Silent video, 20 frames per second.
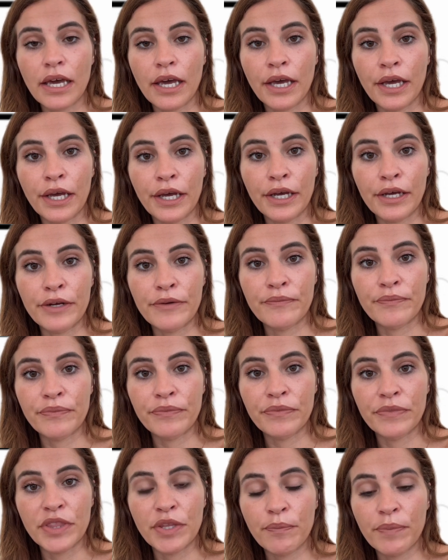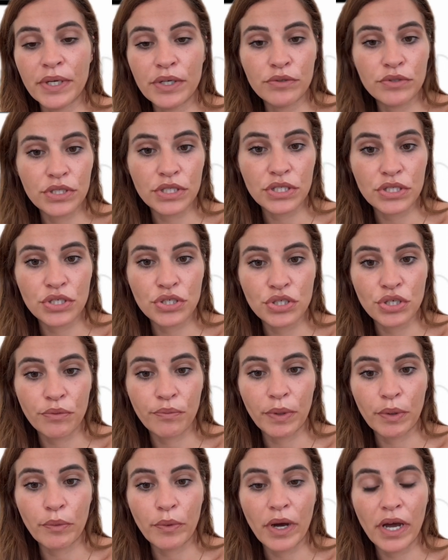The builders should
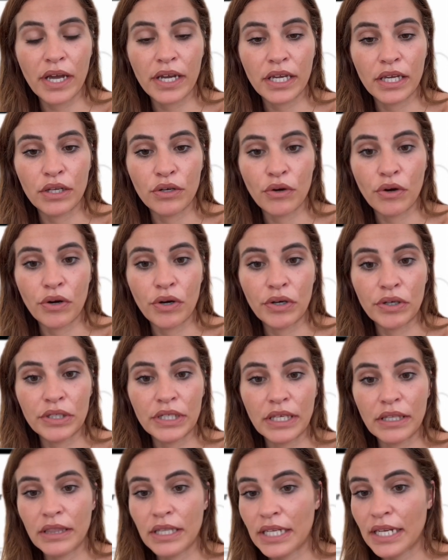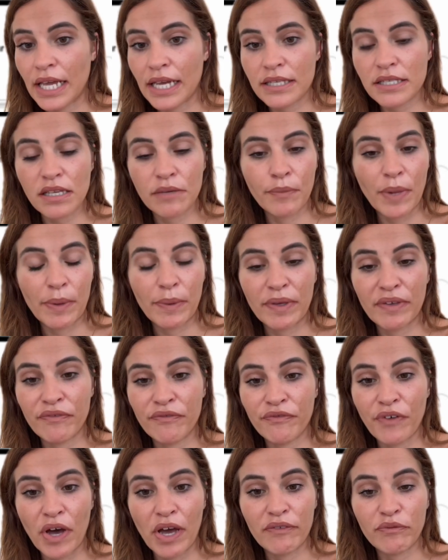be working on in the next maybe
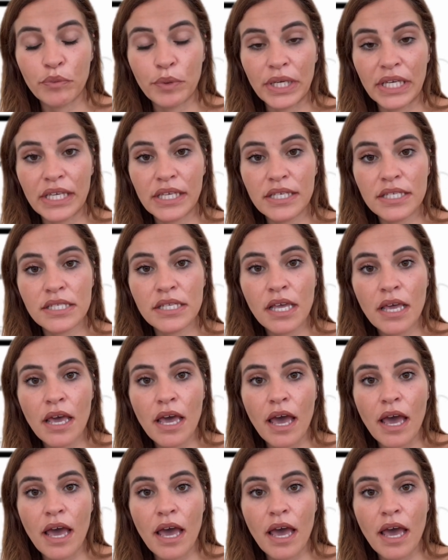5 weeks